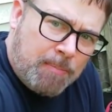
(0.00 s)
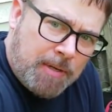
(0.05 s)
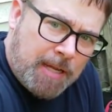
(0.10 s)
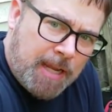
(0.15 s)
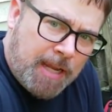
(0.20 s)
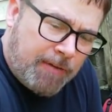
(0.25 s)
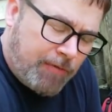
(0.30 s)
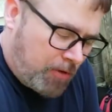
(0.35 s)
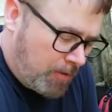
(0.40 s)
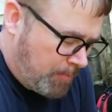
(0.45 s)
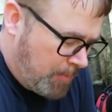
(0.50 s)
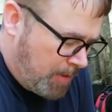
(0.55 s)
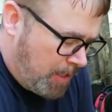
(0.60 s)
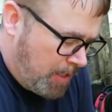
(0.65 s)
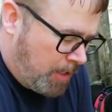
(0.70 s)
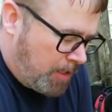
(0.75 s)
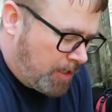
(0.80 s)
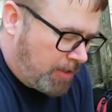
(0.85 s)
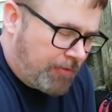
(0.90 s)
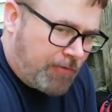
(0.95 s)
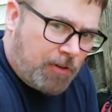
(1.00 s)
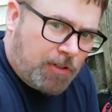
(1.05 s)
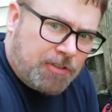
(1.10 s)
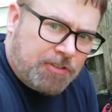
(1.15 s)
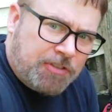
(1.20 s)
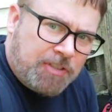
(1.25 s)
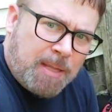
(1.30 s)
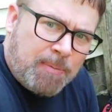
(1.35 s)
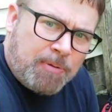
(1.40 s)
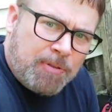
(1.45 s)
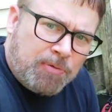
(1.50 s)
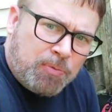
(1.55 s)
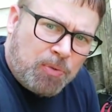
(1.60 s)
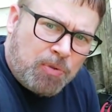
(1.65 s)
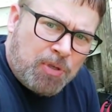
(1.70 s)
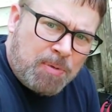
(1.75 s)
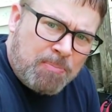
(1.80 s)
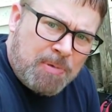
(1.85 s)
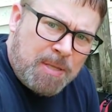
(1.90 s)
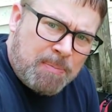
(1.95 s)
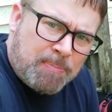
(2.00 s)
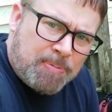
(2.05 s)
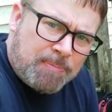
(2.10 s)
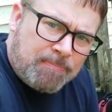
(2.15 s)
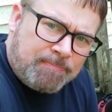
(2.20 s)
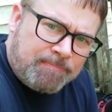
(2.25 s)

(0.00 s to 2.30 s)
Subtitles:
behavior, the first step is we're going to beep.